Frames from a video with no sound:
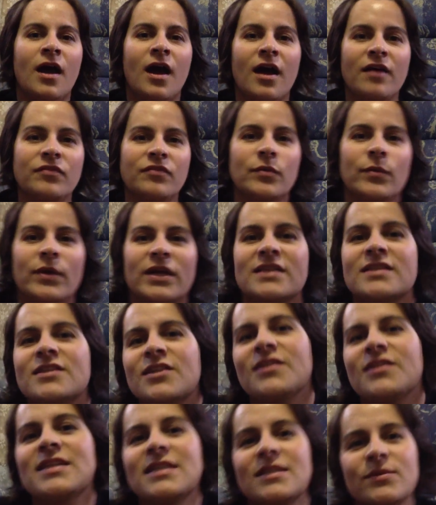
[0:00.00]
Hi everyone,
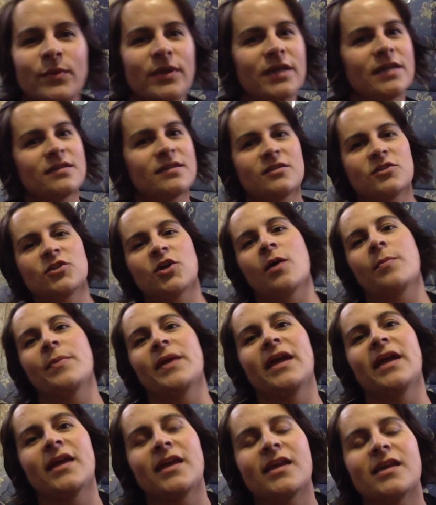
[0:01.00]
so this week's
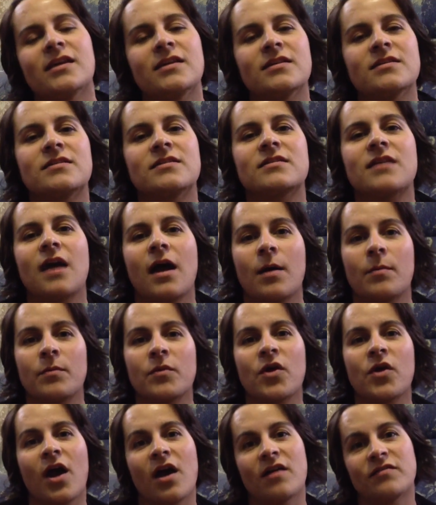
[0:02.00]
topic is
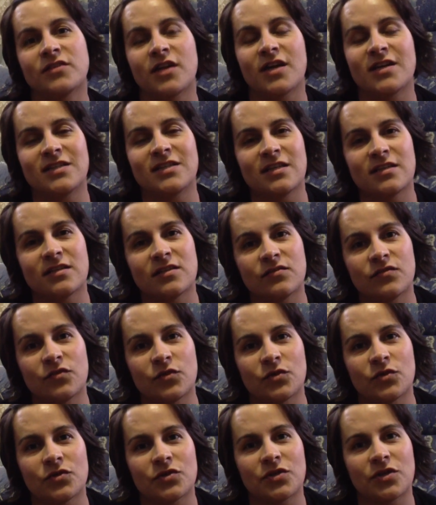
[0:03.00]
craft ideas
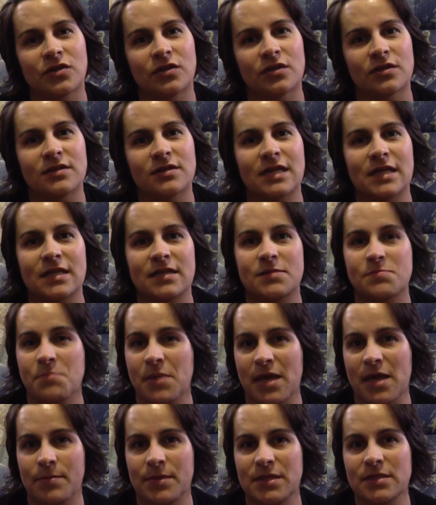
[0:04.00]
for toddlers, kids and
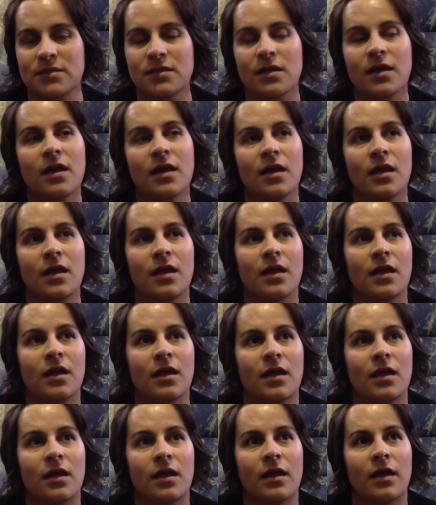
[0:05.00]
babies.
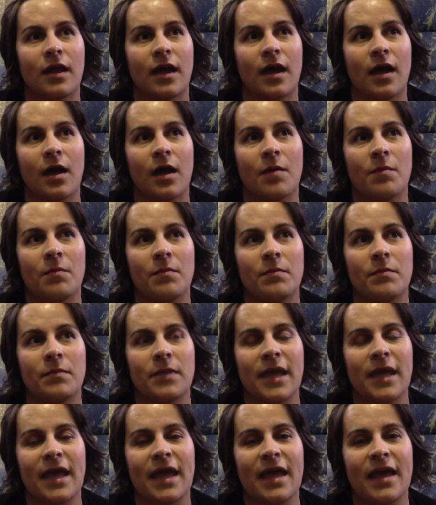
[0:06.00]
And
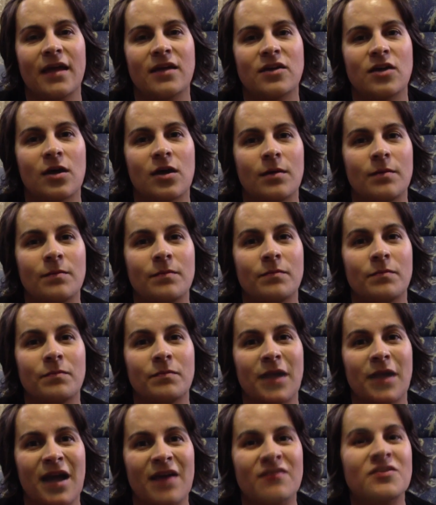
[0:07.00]
I
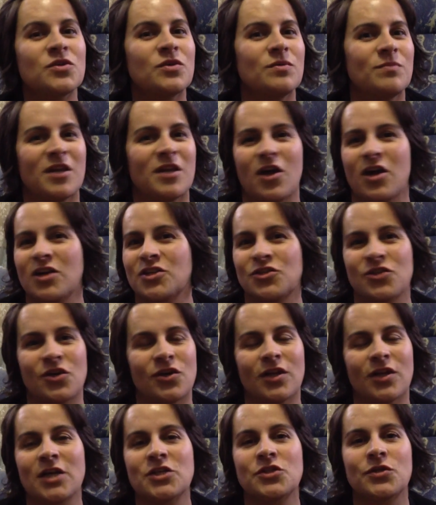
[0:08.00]
have to admit I
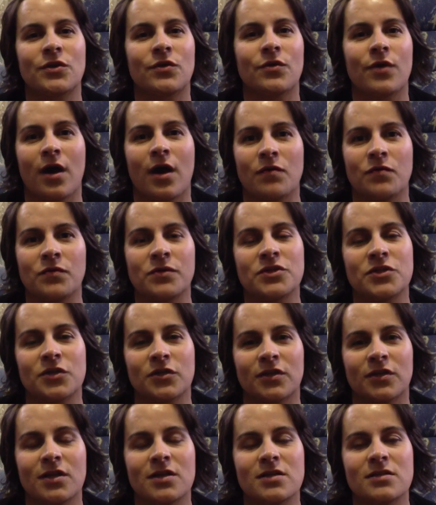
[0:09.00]
don't like doing craft with
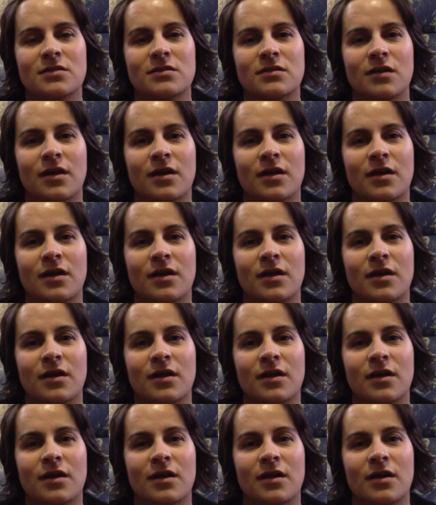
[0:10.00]
toddlers.